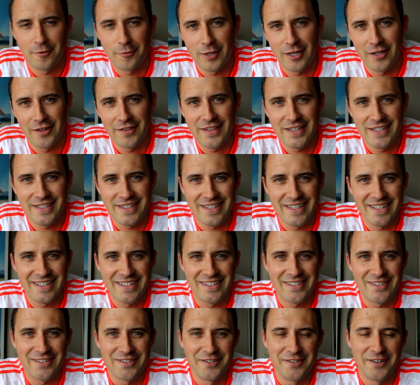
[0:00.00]
Oh well, these
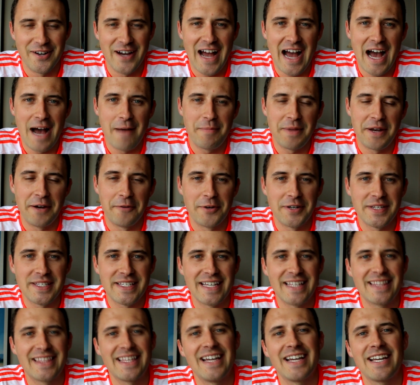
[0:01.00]
things do happen. I want to
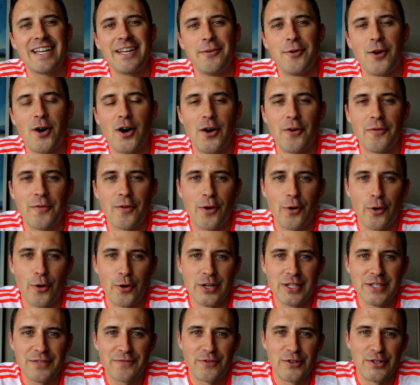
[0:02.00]
say thank you all, of
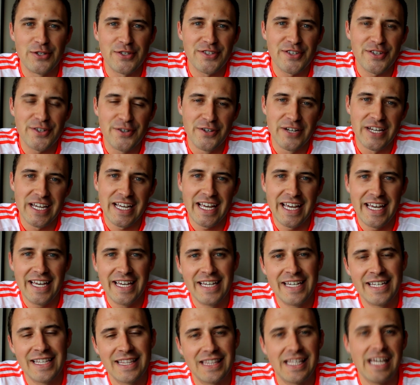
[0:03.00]
course, for tuning
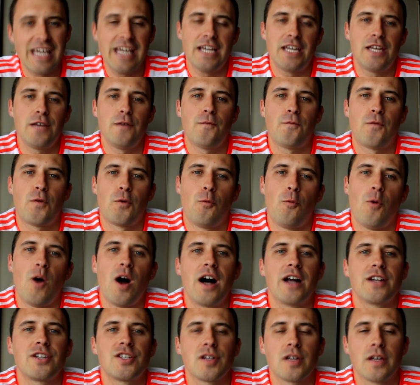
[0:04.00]
in. Thank you for
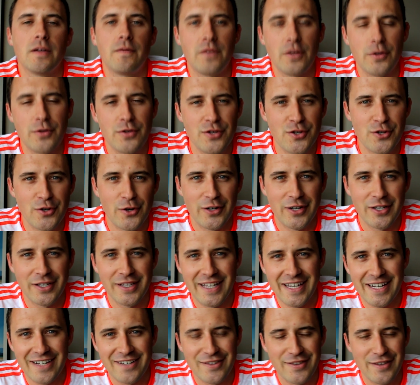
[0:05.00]
watching. If you enjoyed, a
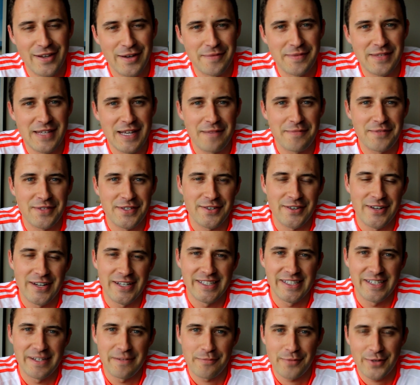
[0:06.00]
like, thumbs up is
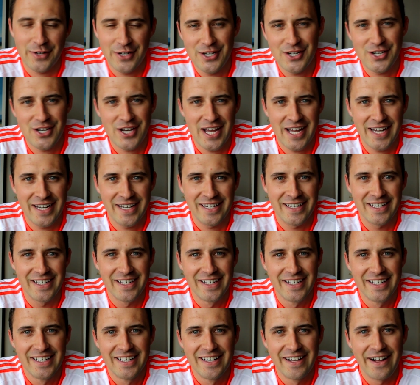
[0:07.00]
greatly appreciated.
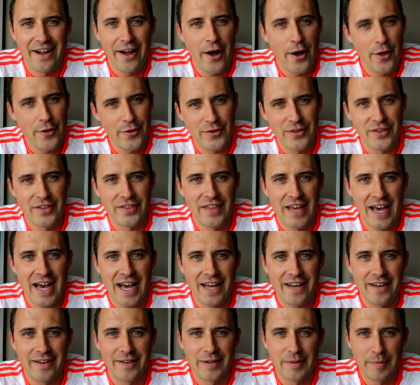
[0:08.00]
Other than
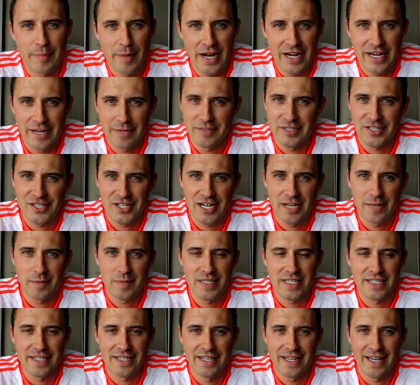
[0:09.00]
that, my name is
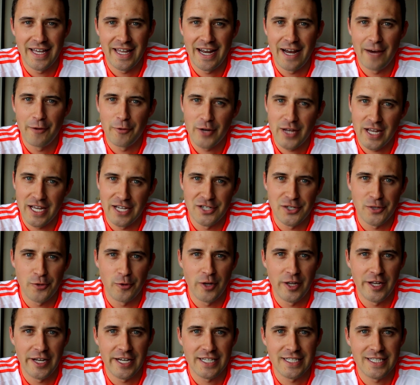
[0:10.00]
Japes, and I will catch
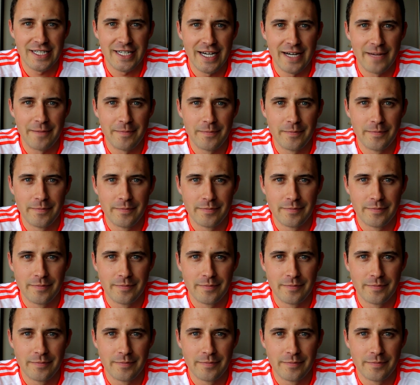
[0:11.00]
you all next time.